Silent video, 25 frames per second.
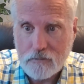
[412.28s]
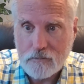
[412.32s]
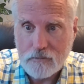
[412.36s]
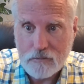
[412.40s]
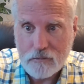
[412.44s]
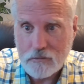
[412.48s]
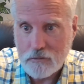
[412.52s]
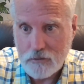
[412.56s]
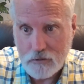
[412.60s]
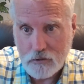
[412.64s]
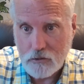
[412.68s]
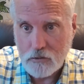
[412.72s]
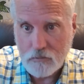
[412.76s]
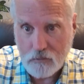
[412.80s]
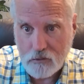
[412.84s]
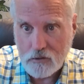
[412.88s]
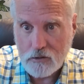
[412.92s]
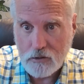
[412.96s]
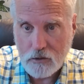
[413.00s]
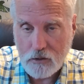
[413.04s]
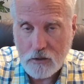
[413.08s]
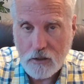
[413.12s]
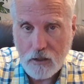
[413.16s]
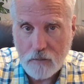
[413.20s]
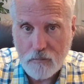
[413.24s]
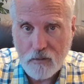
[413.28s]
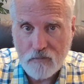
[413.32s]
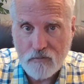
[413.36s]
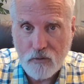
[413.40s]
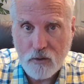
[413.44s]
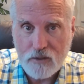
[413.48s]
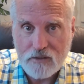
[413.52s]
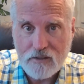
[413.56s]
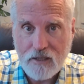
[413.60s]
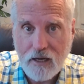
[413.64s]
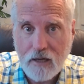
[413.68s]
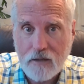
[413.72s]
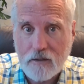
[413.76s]
you're going to be
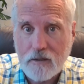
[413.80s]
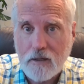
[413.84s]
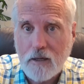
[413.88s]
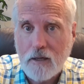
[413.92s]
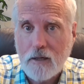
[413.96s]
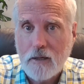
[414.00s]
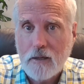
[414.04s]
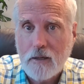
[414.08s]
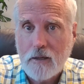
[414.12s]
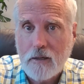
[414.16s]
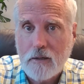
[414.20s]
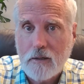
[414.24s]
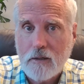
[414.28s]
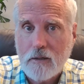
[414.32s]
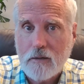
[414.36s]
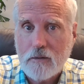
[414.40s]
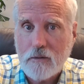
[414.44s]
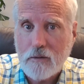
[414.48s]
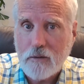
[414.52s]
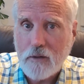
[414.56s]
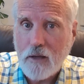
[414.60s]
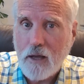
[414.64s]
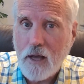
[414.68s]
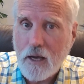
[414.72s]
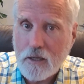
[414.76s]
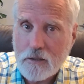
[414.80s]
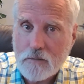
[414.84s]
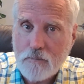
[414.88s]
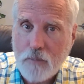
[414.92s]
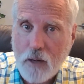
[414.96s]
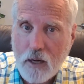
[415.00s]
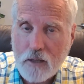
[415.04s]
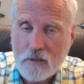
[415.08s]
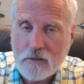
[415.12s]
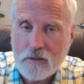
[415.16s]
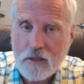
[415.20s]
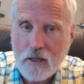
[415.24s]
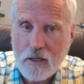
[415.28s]
forced out. Ex
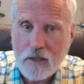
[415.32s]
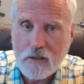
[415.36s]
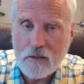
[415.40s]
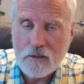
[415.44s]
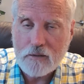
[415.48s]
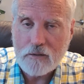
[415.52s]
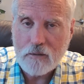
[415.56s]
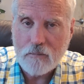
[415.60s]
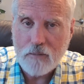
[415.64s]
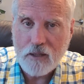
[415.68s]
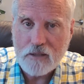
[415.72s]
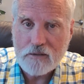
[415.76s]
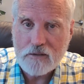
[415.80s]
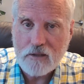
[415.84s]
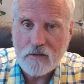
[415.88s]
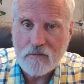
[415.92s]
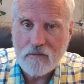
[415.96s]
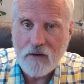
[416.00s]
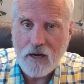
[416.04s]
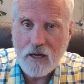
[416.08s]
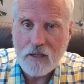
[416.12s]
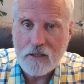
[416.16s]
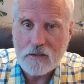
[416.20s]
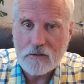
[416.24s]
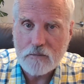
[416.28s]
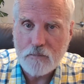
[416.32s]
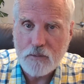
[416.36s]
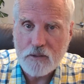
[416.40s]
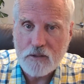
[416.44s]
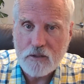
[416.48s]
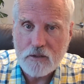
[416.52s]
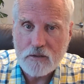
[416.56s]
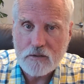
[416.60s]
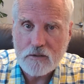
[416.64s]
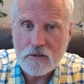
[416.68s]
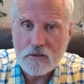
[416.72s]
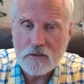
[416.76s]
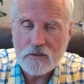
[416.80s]
parte domestic violence
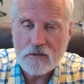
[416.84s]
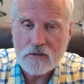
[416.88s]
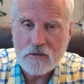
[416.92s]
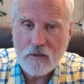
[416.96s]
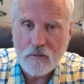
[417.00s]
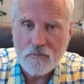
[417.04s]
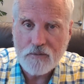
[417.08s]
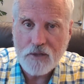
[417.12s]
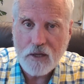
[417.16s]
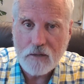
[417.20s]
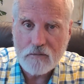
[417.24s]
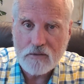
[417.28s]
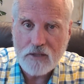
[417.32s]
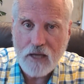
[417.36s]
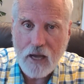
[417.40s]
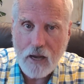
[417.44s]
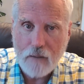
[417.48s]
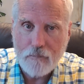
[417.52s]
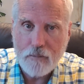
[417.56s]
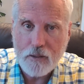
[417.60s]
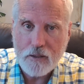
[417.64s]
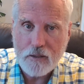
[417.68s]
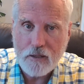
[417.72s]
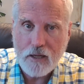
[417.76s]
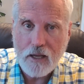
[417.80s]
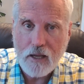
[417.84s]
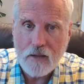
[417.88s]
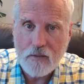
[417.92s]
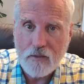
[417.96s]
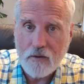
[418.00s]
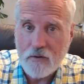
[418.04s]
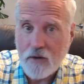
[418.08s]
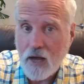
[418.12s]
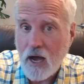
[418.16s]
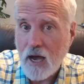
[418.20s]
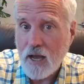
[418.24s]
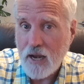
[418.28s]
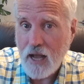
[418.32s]
petitions sometimes happen and they're
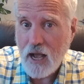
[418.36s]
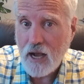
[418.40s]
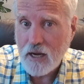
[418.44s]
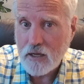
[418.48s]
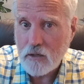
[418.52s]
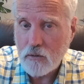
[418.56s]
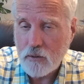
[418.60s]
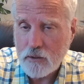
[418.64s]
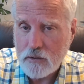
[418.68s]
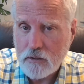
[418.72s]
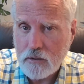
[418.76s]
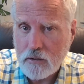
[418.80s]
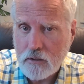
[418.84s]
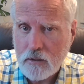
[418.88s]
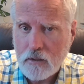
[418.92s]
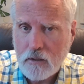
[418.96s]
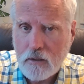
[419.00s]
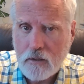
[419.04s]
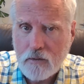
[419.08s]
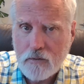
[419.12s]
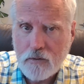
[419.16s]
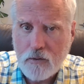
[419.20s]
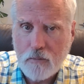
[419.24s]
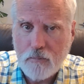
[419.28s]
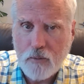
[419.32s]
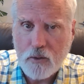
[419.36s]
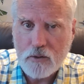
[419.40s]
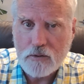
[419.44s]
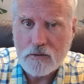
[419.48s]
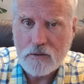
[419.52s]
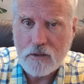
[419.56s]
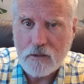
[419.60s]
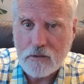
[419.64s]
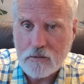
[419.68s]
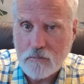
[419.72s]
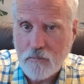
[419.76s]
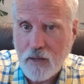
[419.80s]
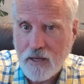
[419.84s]
not accurate. The
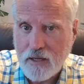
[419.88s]
person has made